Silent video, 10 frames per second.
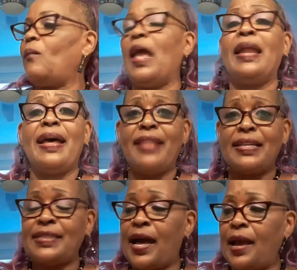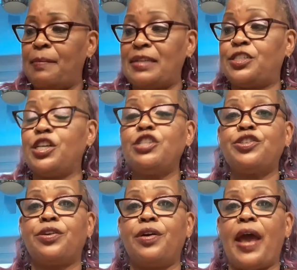And at that time, my
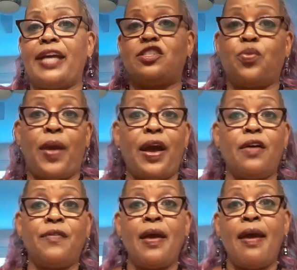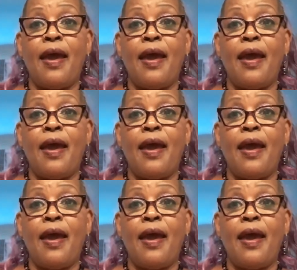sister at 12